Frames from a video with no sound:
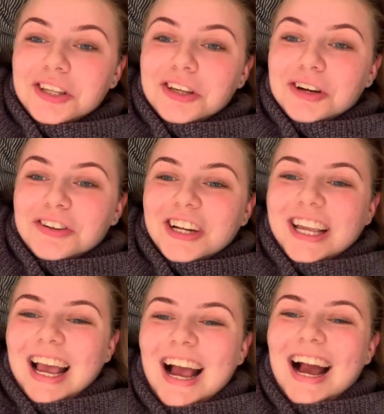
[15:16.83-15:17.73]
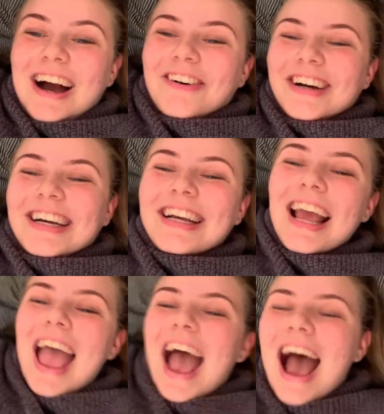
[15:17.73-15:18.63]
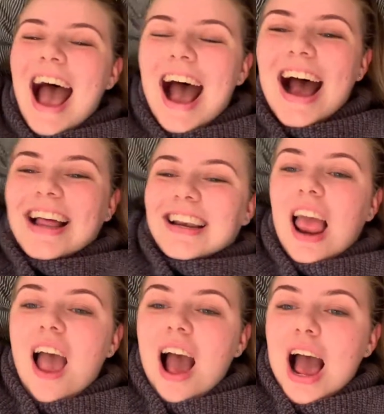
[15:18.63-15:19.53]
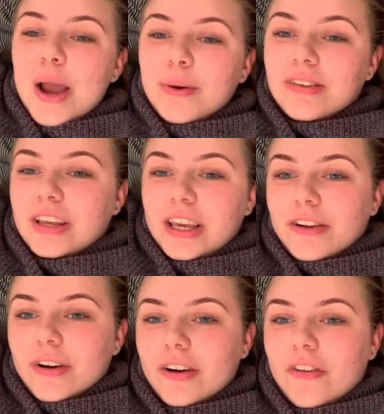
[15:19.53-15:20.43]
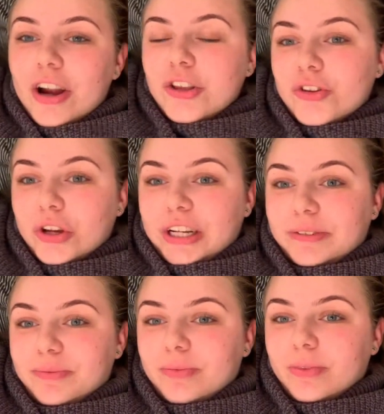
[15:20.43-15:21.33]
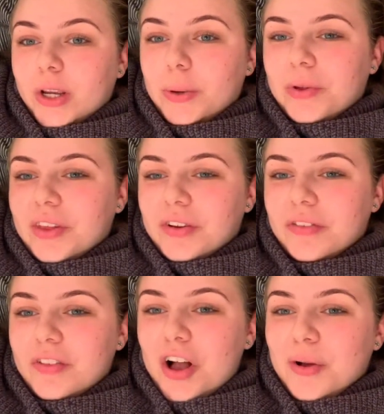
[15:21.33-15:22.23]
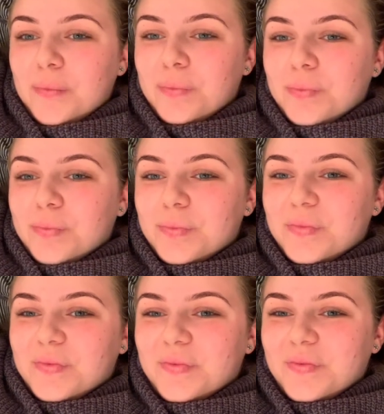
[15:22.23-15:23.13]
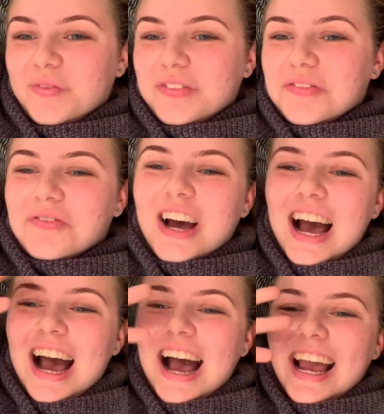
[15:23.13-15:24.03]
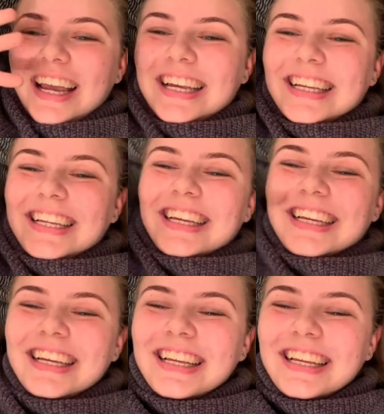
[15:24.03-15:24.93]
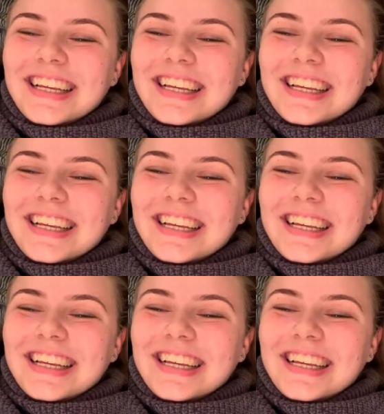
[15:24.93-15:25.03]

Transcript: go and check it out. And I will see you very, very soon with another vlog. Bye.